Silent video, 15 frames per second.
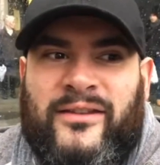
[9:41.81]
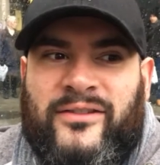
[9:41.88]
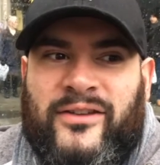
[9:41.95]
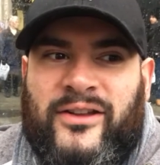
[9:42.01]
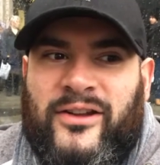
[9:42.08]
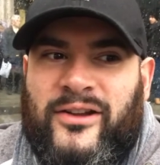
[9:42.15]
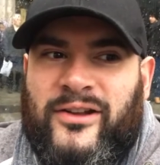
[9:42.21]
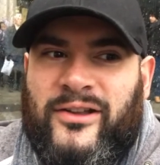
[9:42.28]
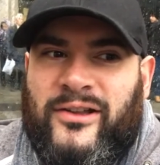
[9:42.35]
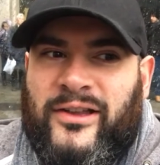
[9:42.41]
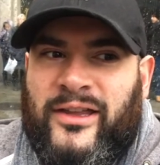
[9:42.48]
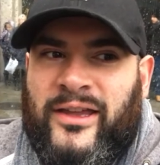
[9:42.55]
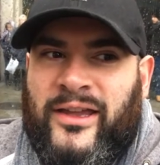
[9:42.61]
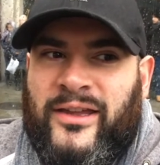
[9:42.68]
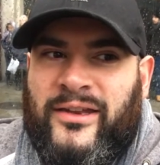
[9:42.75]
There's a girl
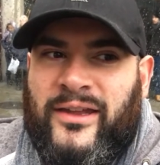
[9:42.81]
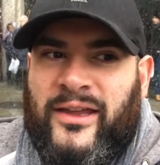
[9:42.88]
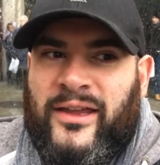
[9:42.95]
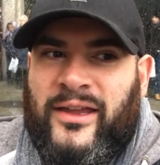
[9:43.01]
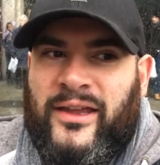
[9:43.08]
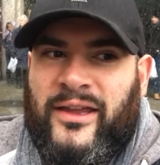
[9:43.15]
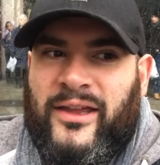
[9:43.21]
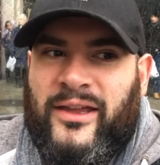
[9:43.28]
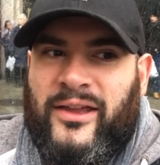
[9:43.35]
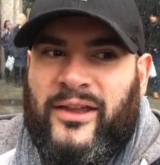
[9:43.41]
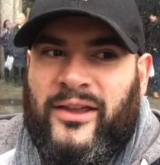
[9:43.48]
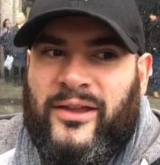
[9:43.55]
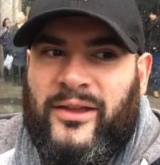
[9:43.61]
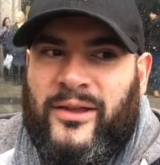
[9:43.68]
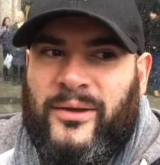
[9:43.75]
in a
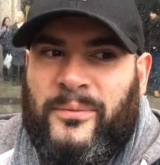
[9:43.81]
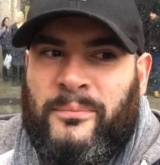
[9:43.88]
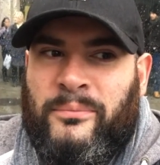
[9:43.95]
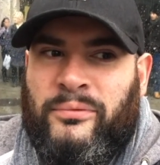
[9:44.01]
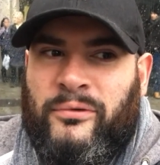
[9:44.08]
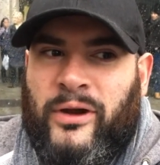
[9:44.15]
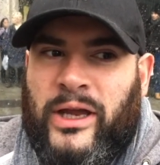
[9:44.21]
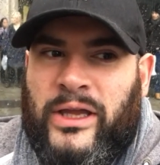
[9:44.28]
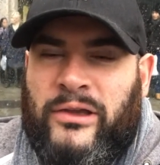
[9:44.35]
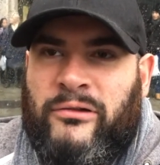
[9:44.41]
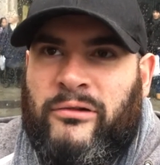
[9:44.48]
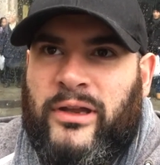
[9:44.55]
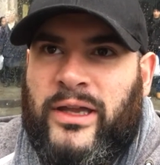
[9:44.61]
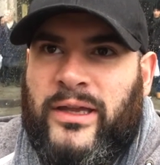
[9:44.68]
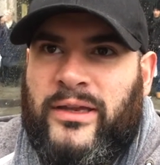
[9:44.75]
bright
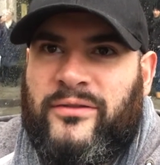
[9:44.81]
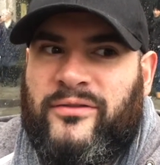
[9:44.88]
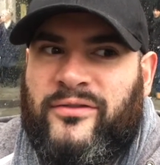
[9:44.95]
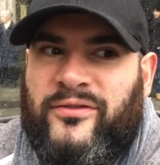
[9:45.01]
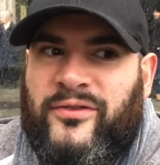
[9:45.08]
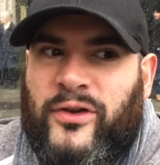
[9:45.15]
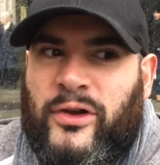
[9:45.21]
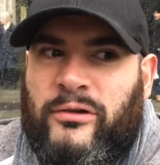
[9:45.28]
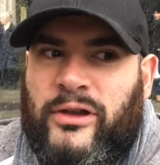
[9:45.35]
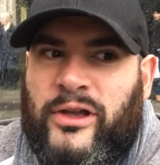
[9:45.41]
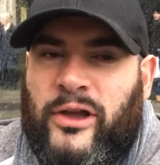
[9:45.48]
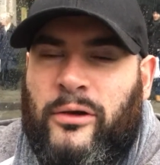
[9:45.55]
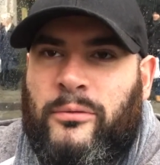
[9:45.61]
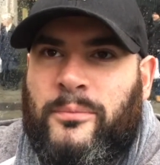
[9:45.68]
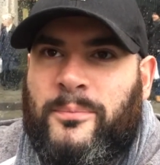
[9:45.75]
green furry
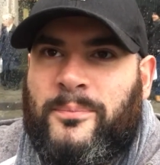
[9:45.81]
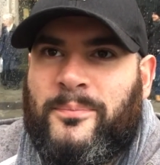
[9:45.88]
coat.